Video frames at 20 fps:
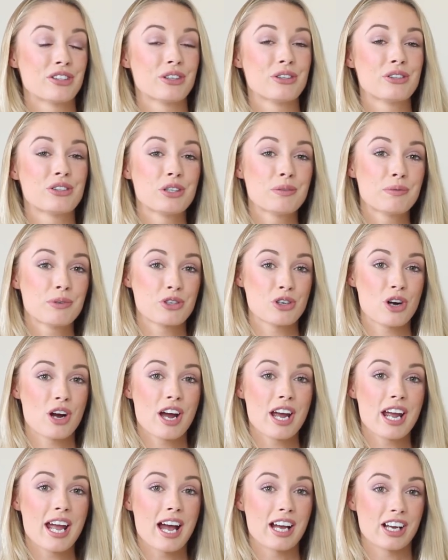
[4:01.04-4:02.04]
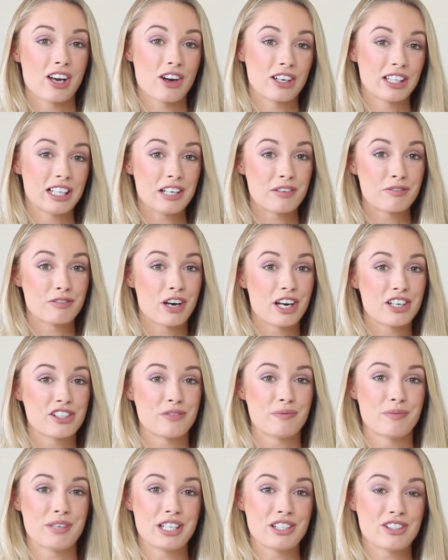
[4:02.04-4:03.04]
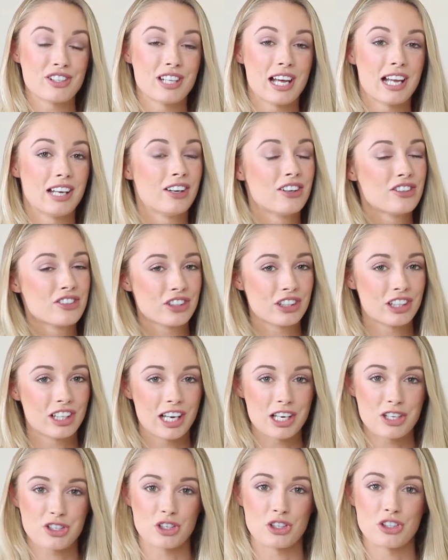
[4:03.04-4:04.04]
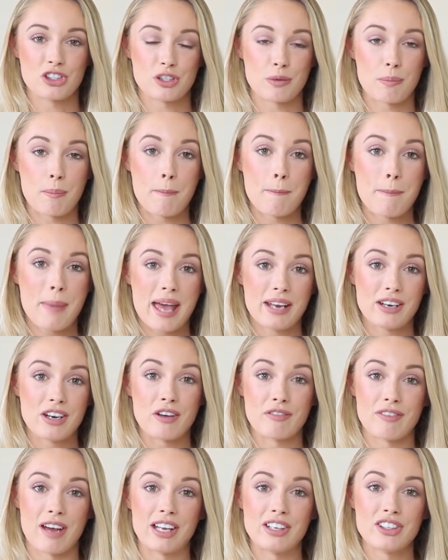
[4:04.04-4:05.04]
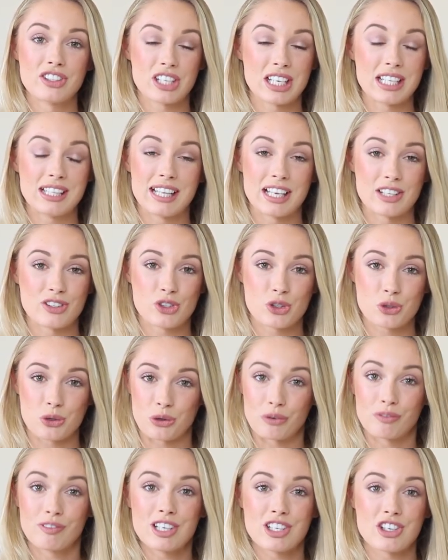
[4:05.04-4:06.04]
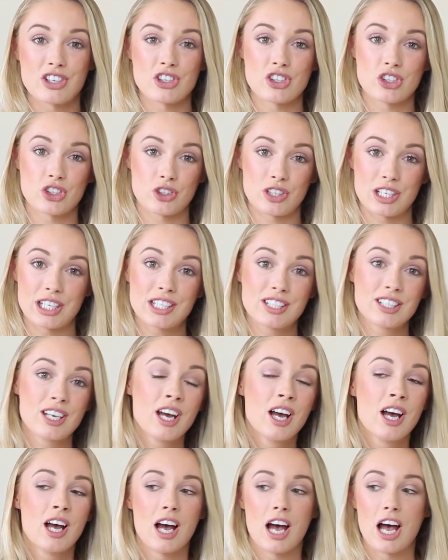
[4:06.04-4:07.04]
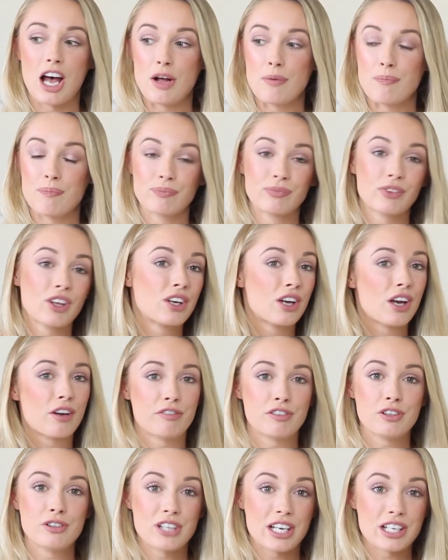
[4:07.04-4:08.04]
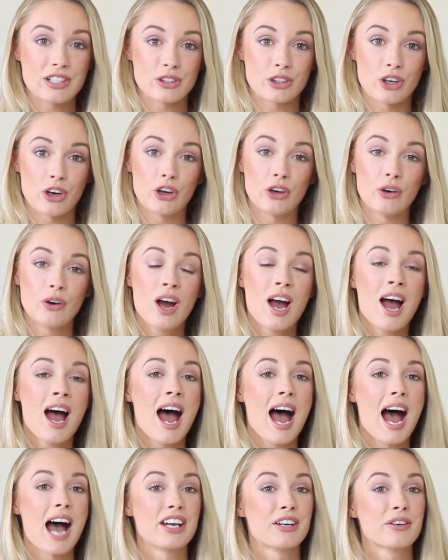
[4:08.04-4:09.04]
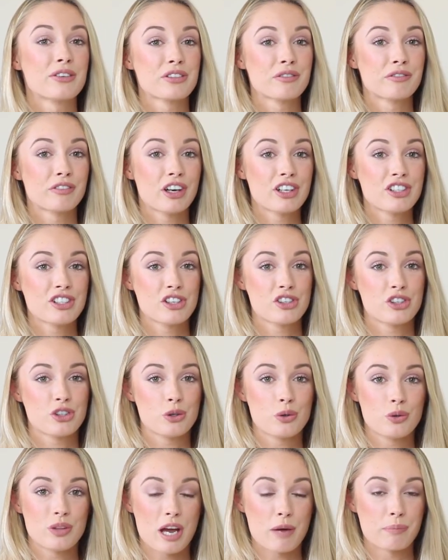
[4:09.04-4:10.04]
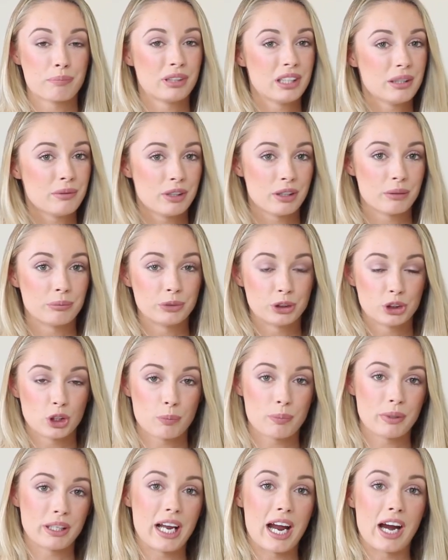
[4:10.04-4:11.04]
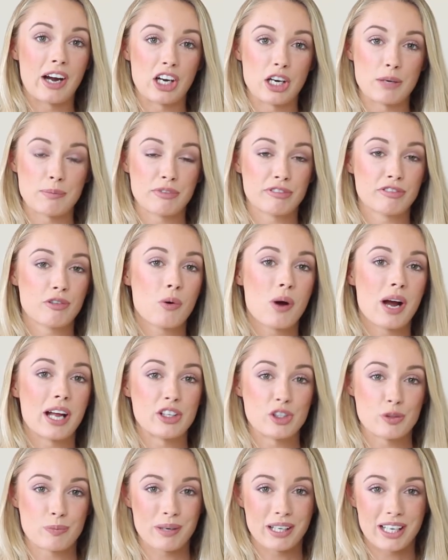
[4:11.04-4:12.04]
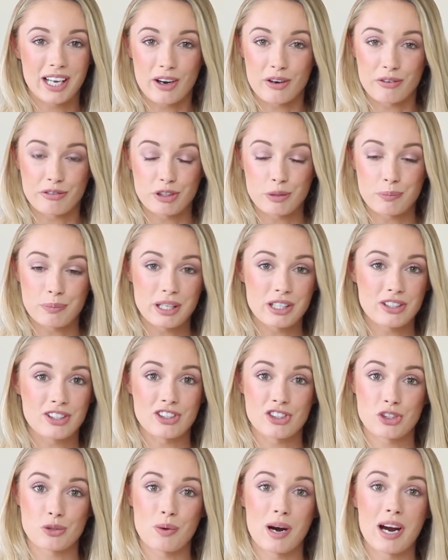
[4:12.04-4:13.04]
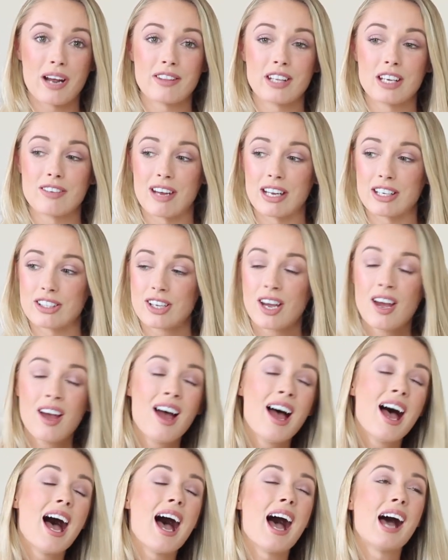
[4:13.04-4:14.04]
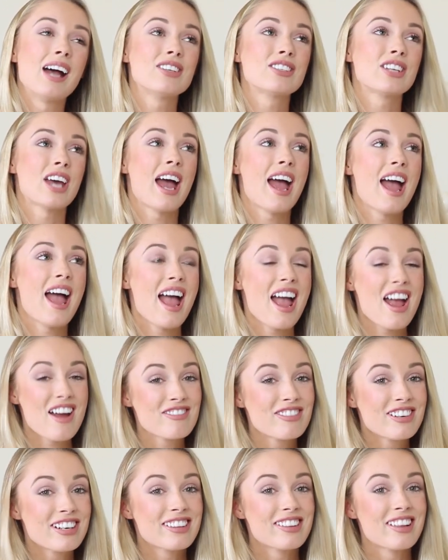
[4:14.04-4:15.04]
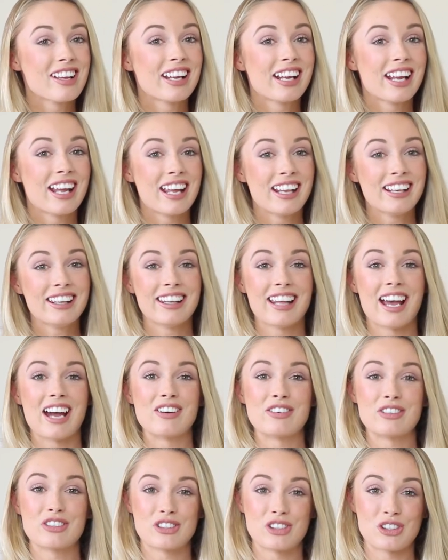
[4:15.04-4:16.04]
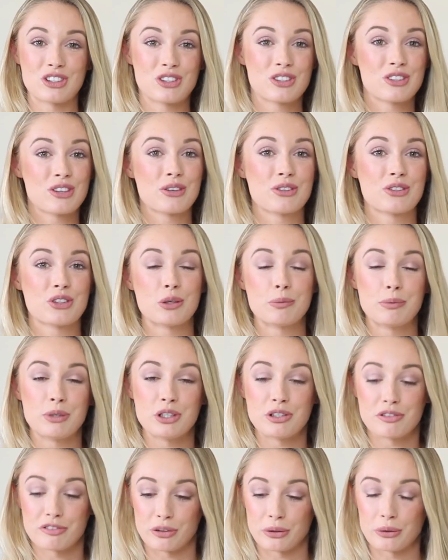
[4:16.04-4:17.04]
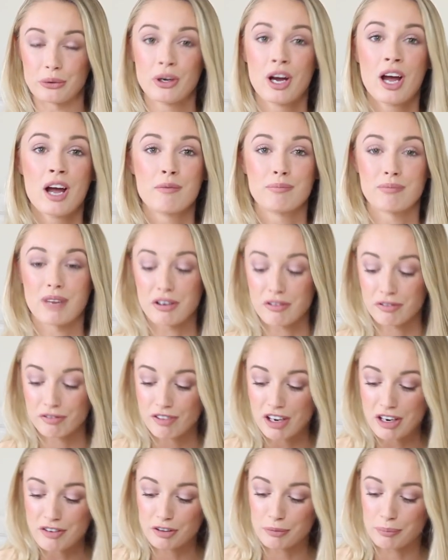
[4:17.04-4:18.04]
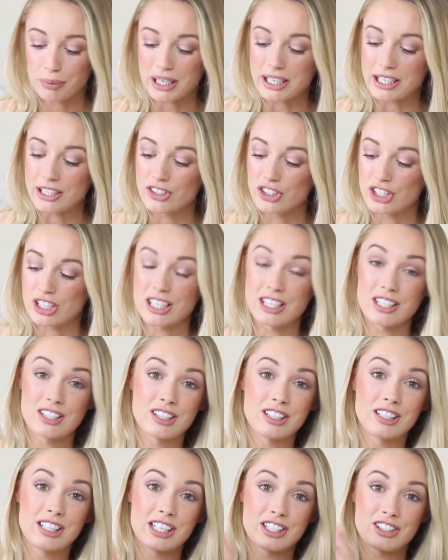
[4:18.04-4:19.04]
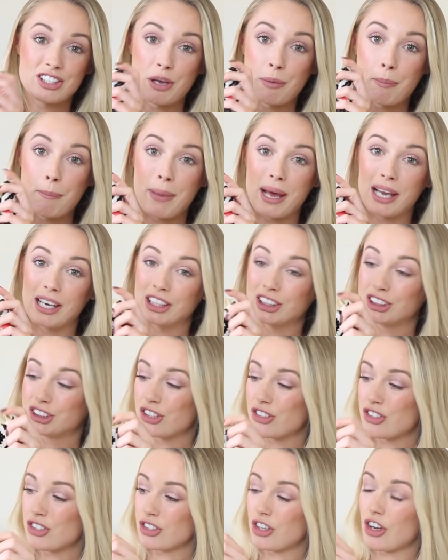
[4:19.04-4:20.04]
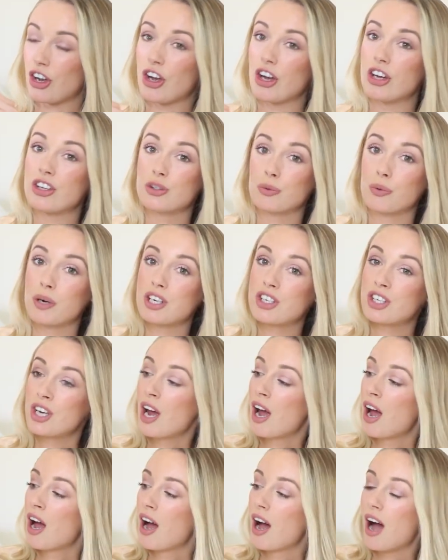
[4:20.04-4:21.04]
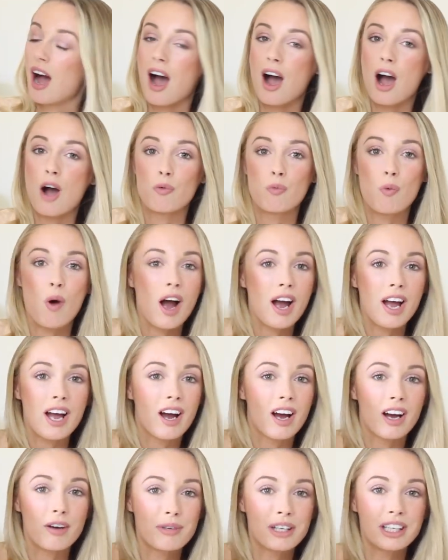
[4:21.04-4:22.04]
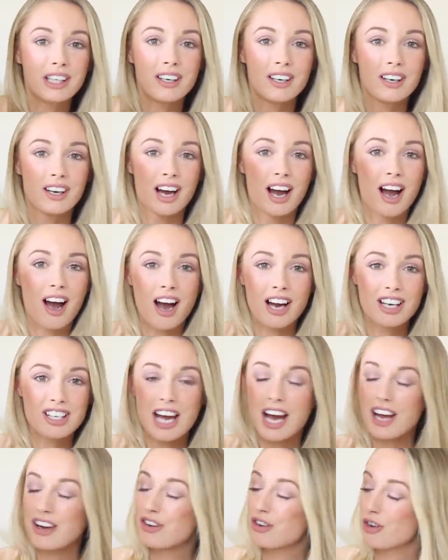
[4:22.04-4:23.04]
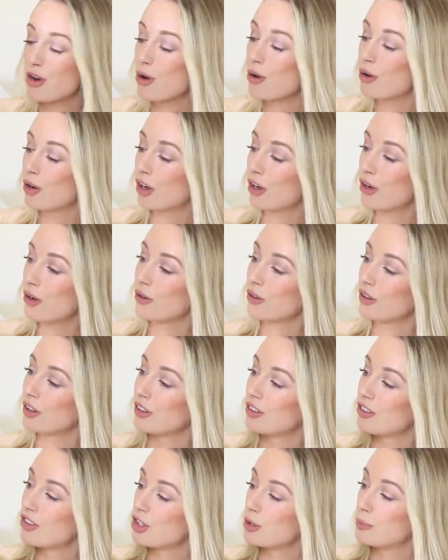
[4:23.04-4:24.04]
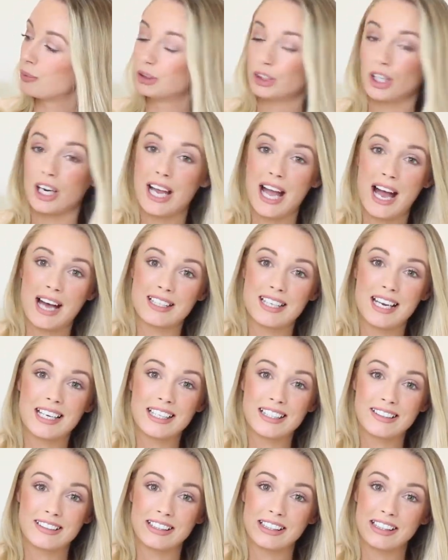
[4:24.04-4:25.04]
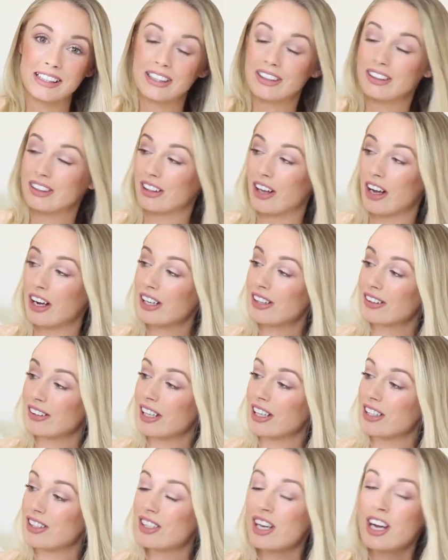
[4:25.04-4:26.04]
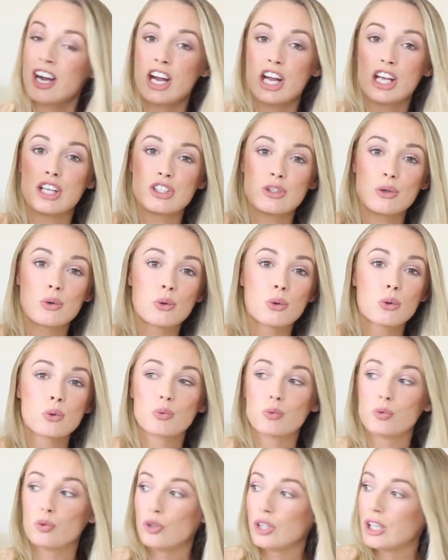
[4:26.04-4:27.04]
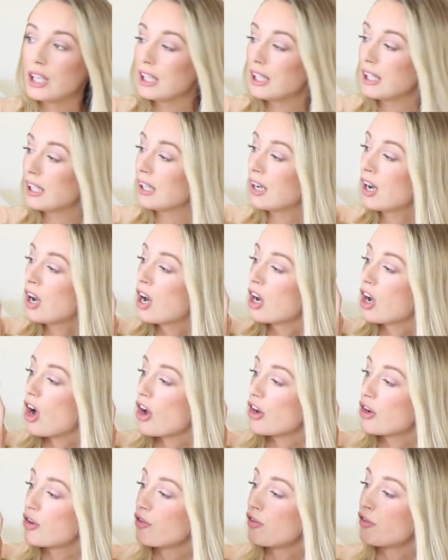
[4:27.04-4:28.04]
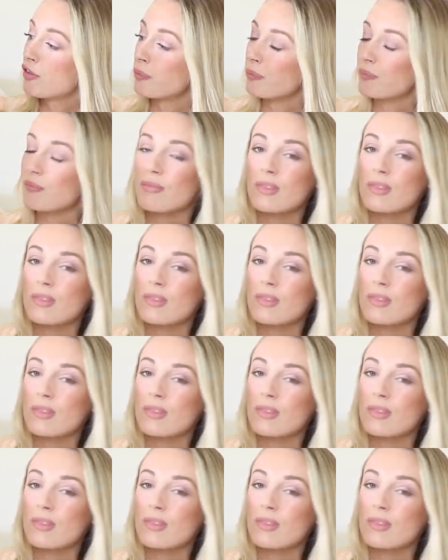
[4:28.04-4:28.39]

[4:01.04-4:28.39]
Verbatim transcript: So Superdry kindly invited me to their London Collections Men event in their store on Regent Street um, a few days ago and I was invited to their premium shopping area beforehand to pick out a few pieces to wear at the event and everything in there was just so so beautiful. My favourite piece is this embellished skirt which what I mean I had no clue that Superdry had anything like this. It's all really kind of